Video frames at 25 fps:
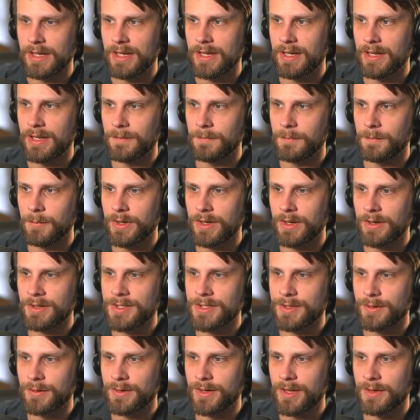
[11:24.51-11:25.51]
Um, we are
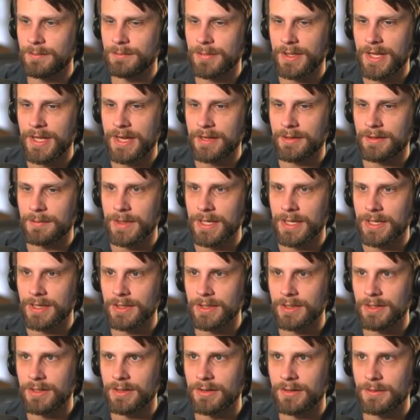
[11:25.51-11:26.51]
short on black
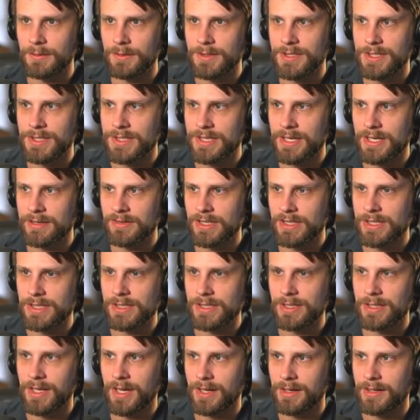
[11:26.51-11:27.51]
mana here, which is
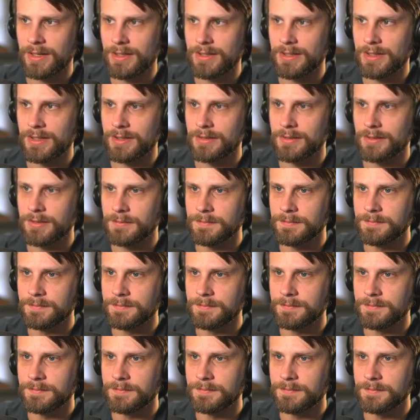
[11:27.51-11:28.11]
obviously not ideal.